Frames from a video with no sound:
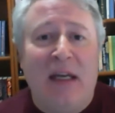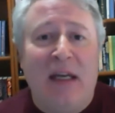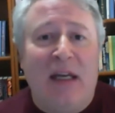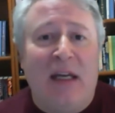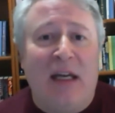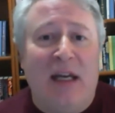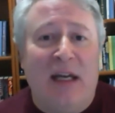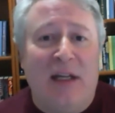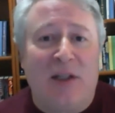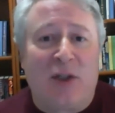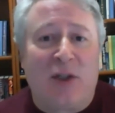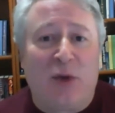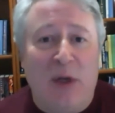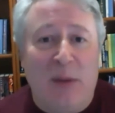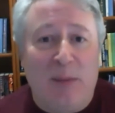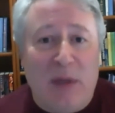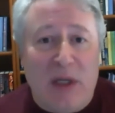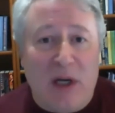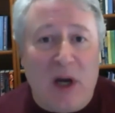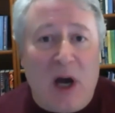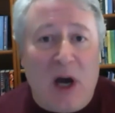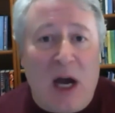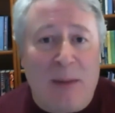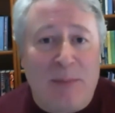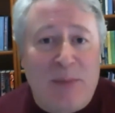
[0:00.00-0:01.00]
treatment
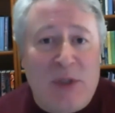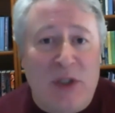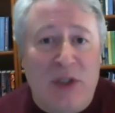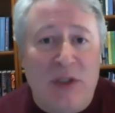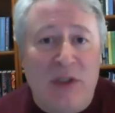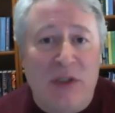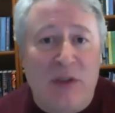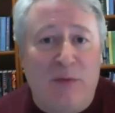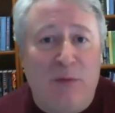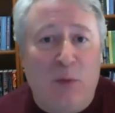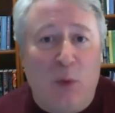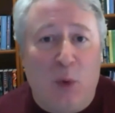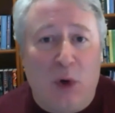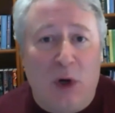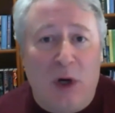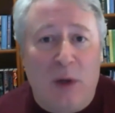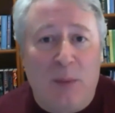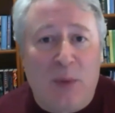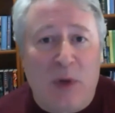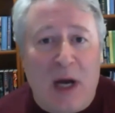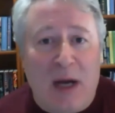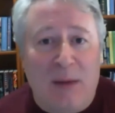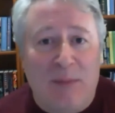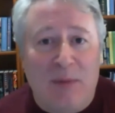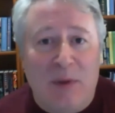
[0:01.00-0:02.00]
options for
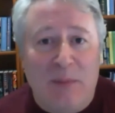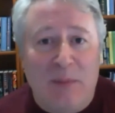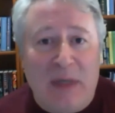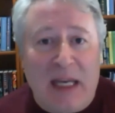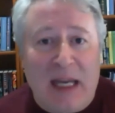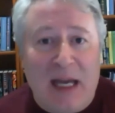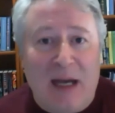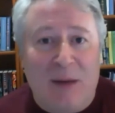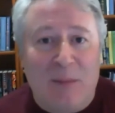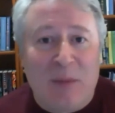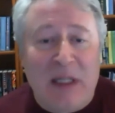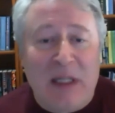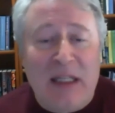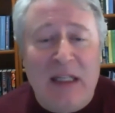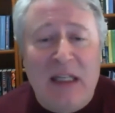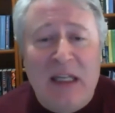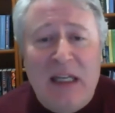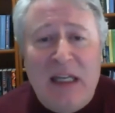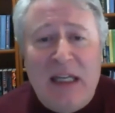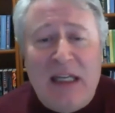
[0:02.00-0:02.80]
problem gambling,